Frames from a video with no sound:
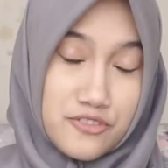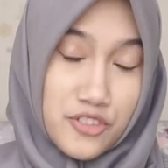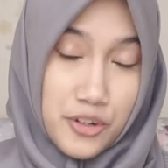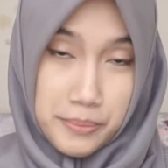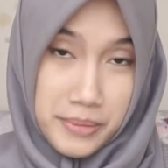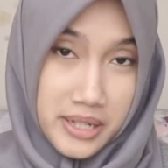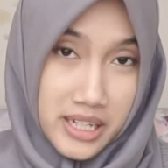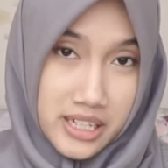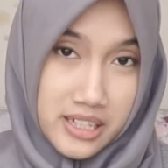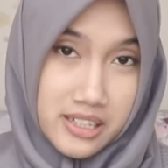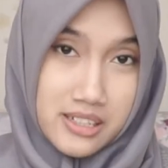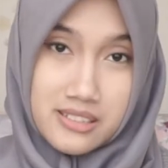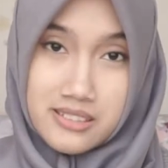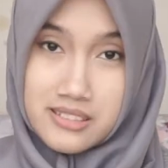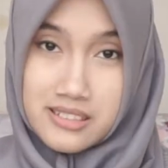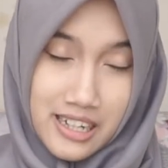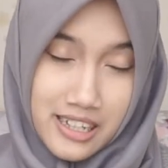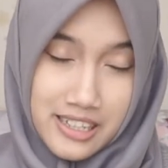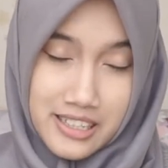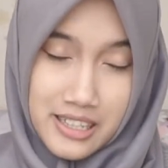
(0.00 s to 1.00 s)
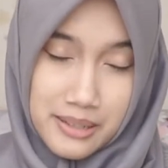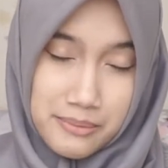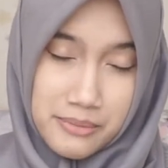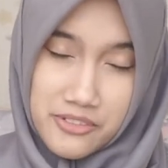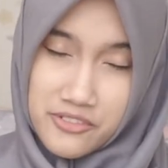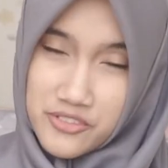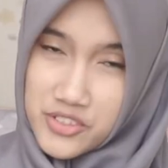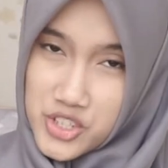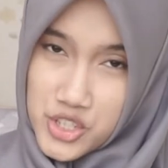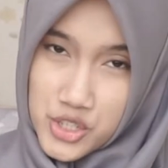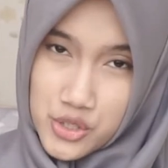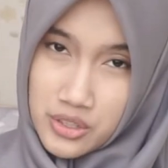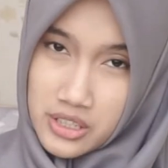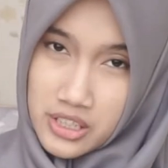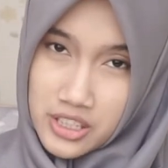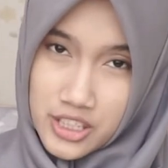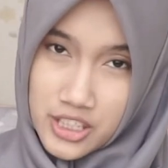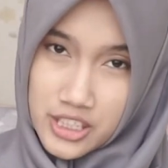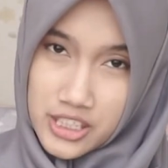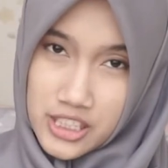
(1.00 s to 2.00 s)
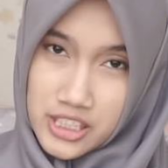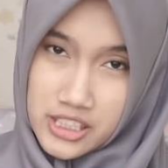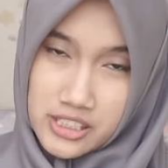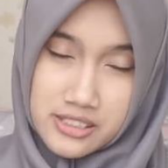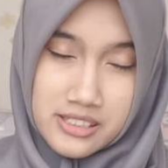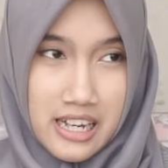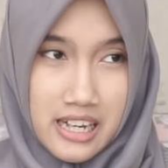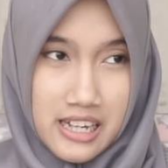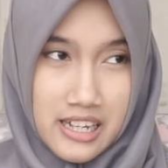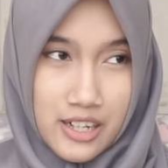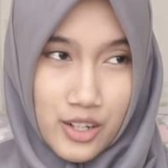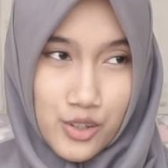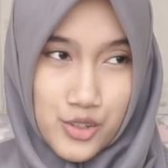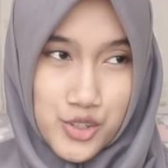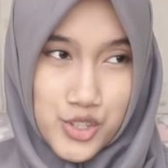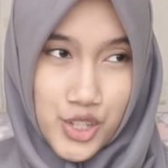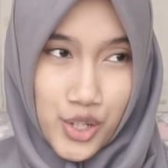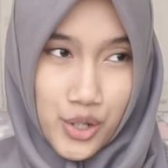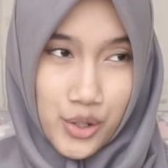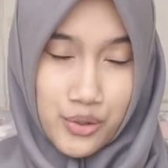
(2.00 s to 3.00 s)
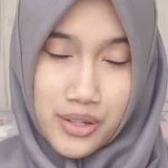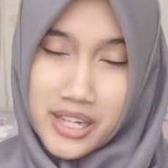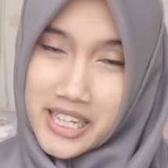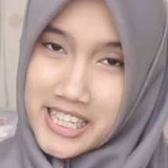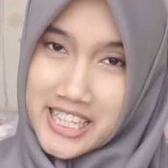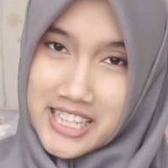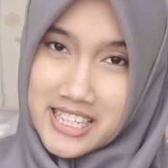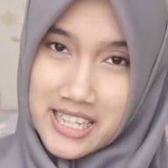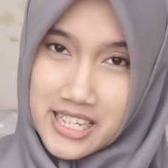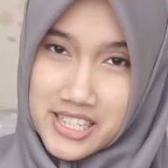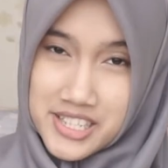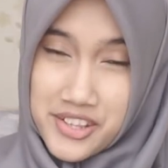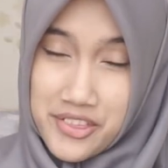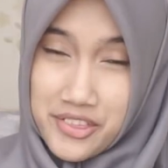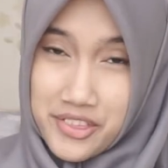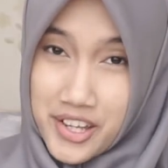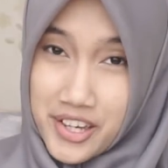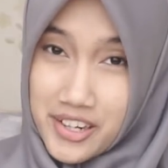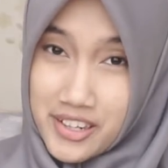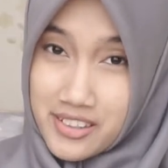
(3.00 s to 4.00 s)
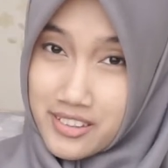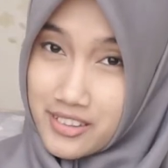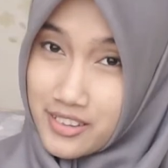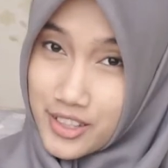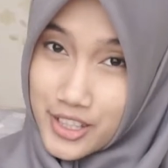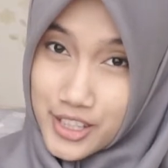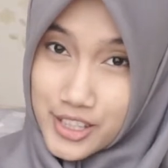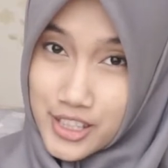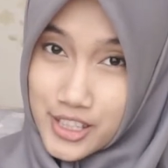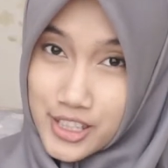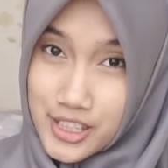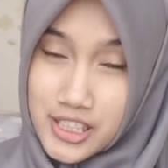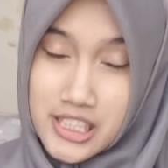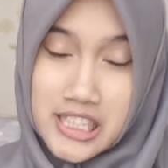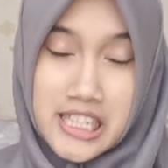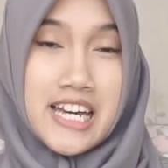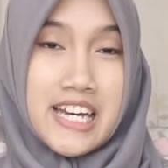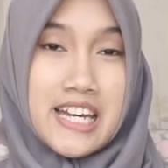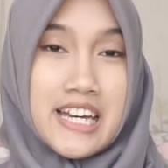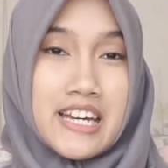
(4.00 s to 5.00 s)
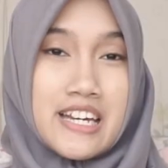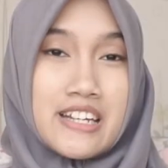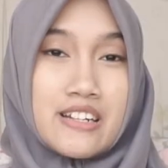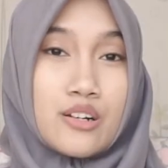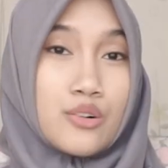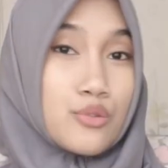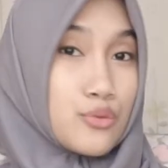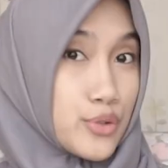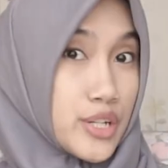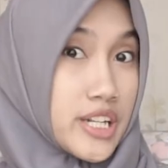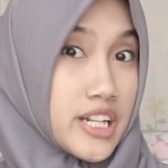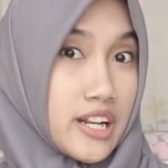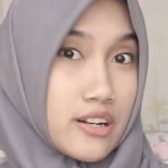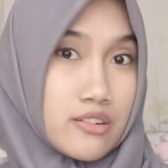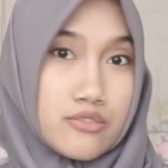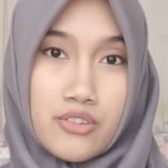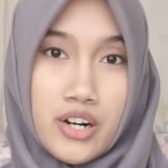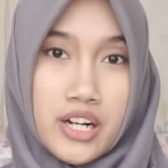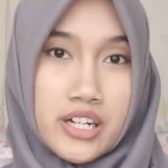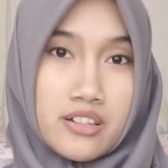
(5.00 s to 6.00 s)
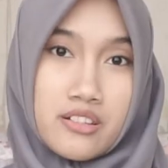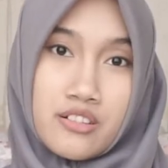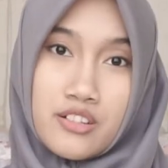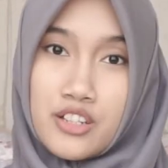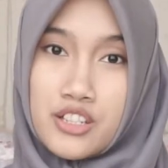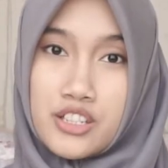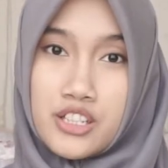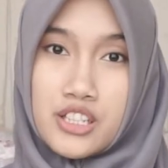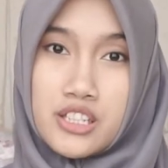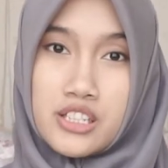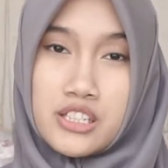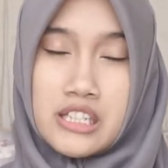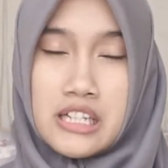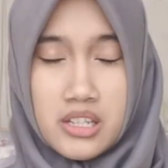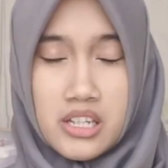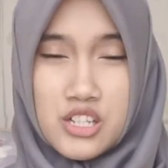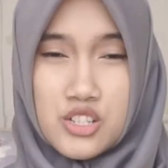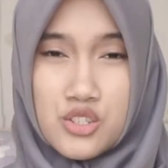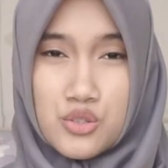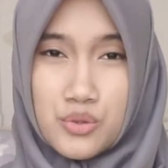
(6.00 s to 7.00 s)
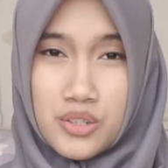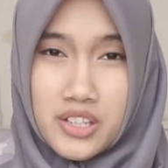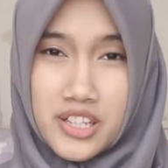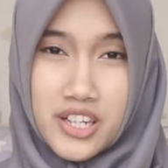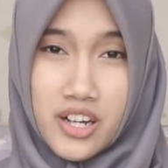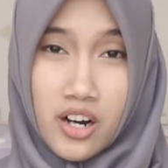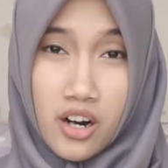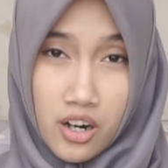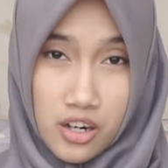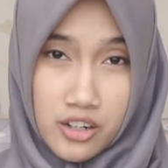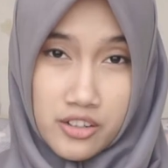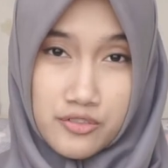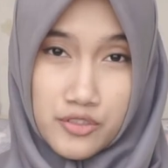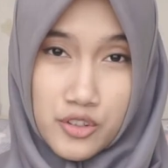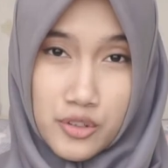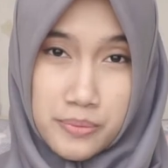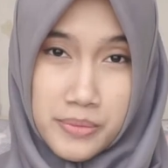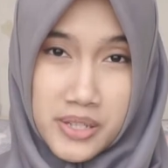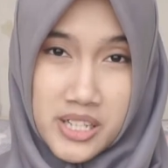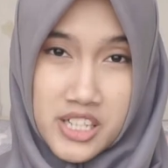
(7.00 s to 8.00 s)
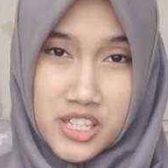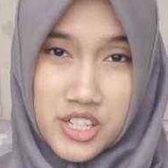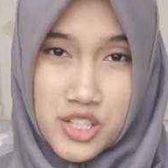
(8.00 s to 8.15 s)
for me, I am a visual learner and also a kinesthetic learner and read and write learner. It's really hard for me